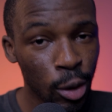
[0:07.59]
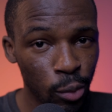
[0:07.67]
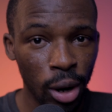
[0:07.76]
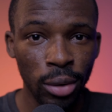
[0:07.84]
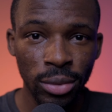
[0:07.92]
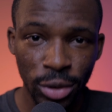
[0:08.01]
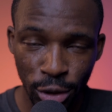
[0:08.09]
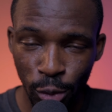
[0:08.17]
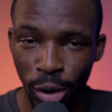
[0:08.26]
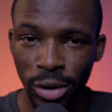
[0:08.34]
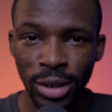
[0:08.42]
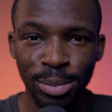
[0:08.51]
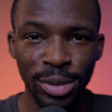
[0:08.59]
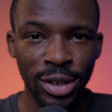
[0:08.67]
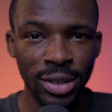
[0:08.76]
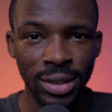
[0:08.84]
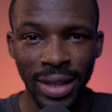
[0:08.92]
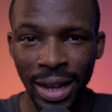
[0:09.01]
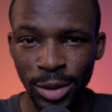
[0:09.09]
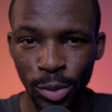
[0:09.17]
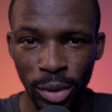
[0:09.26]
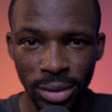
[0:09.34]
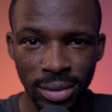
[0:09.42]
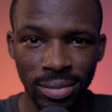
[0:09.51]
Well, you're welcome because that's
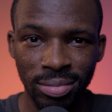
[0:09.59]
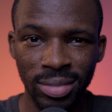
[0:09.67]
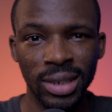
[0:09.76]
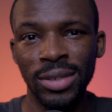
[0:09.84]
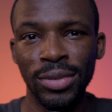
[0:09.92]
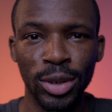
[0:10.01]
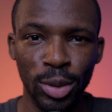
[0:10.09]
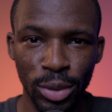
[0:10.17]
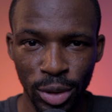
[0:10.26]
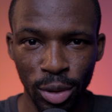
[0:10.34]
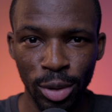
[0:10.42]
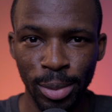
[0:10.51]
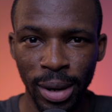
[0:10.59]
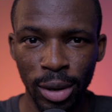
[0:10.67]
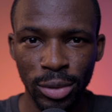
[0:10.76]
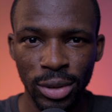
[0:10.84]
what this video is all about.